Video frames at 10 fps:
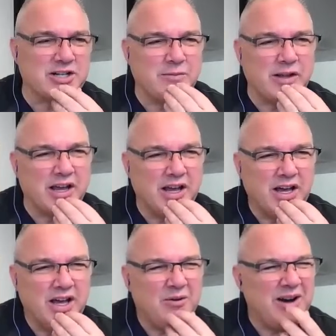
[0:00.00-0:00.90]
and I'm like,
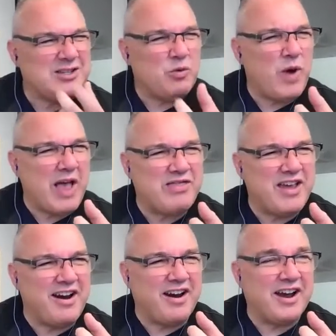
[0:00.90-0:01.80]
why is it wet
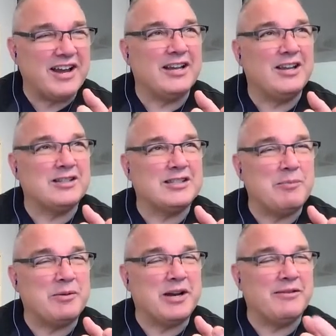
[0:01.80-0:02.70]
there? And I looked
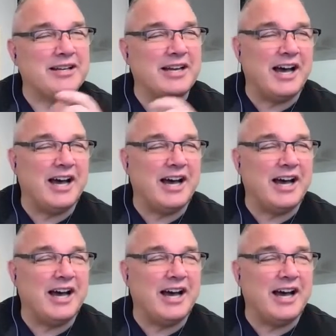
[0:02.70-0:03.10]
up and I'm like,